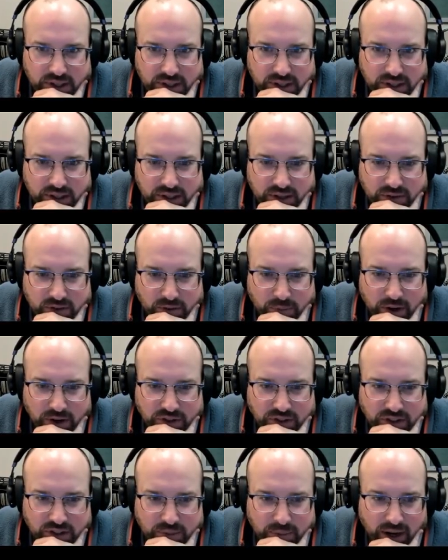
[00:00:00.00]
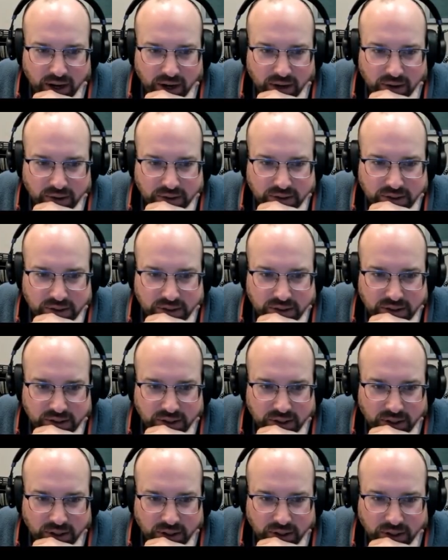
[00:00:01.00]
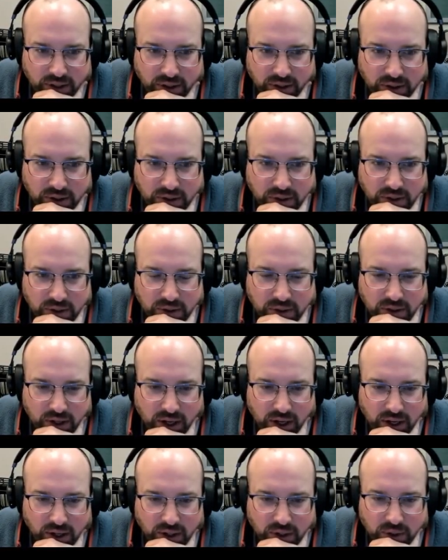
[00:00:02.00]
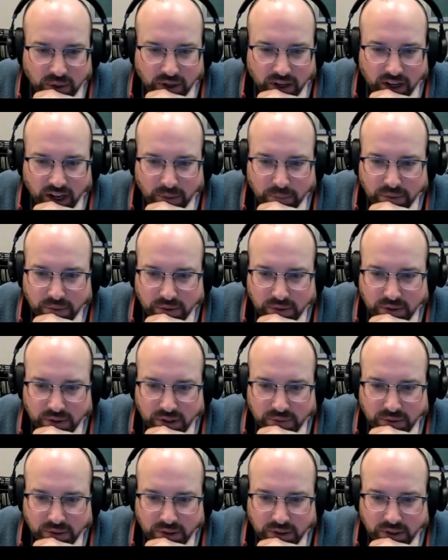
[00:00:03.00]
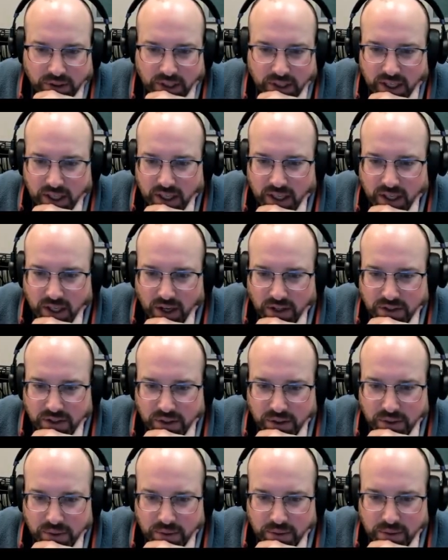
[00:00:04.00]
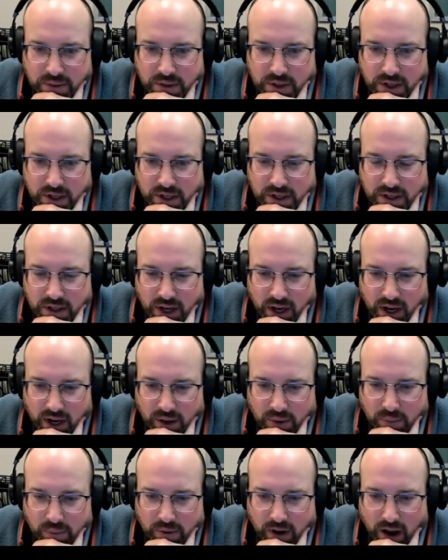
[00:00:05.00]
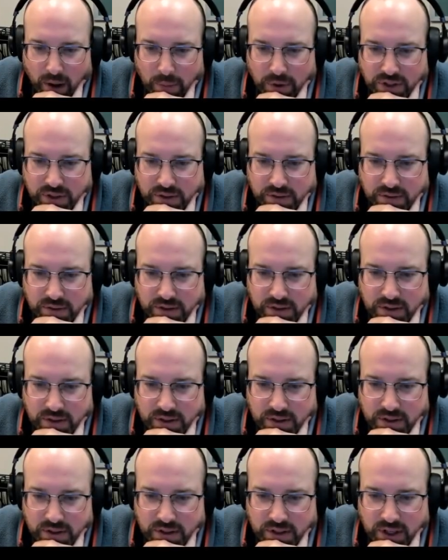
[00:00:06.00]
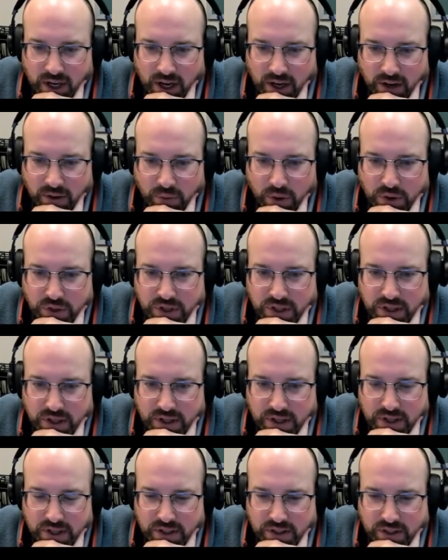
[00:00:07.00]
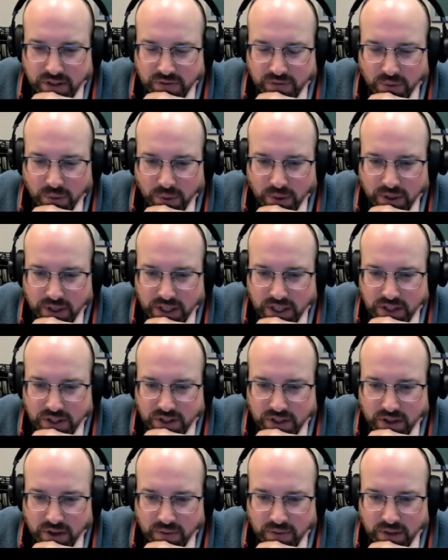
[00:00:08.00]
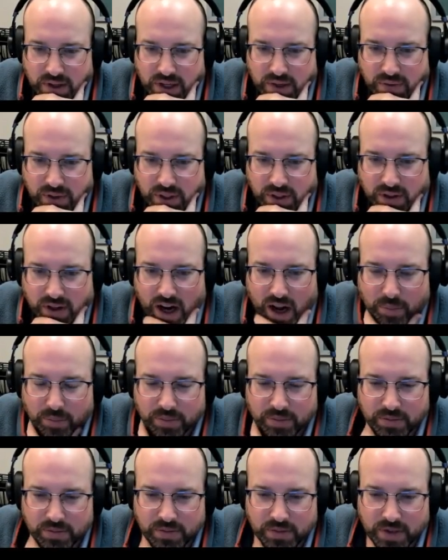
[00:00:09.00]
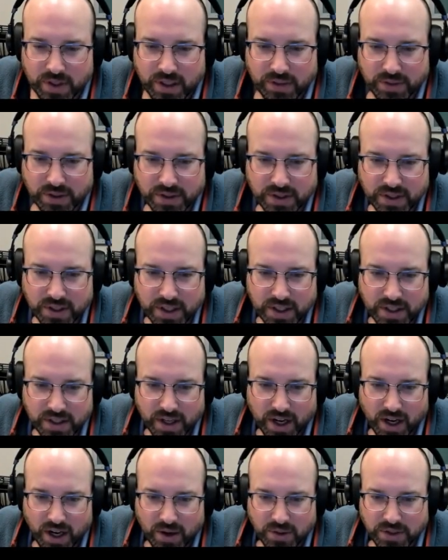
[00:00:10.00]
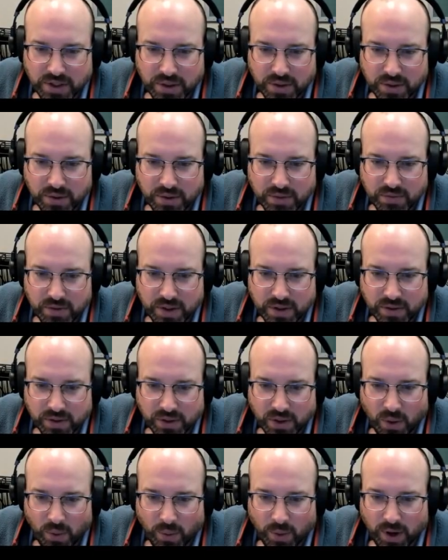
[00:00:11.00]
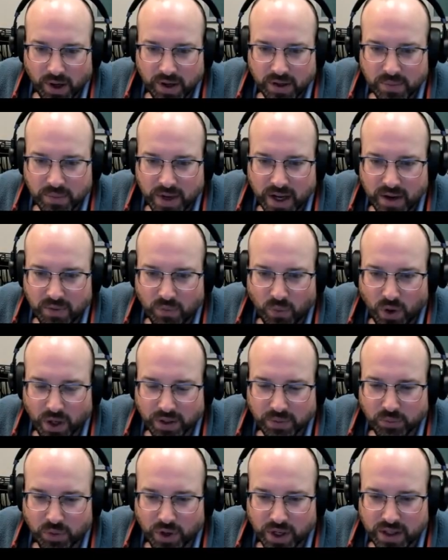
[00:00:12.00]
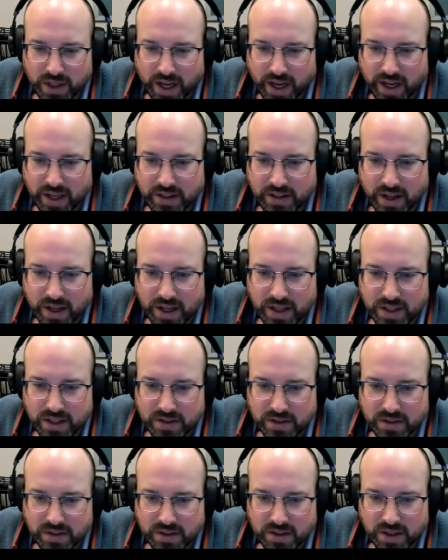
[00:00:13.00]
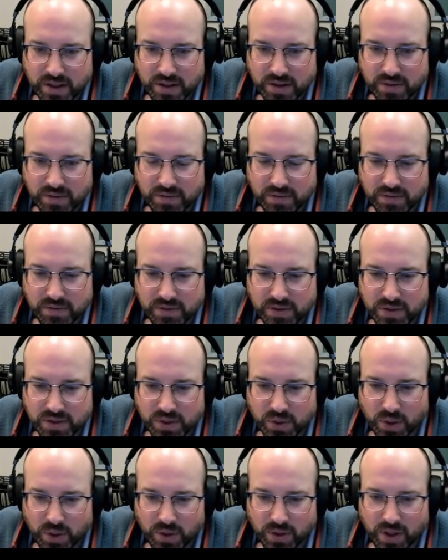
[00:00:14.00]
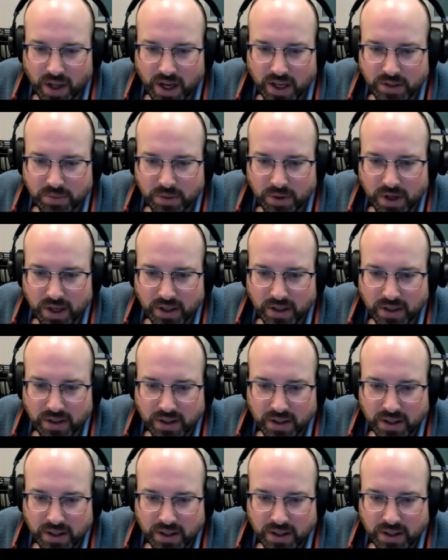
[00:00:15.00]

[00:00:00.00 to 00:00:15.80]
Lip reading: information about our crop interval, and also how much erosion there is for each of the different crop intervals. So in corn, we have 1.9 tons of soil loss per acre.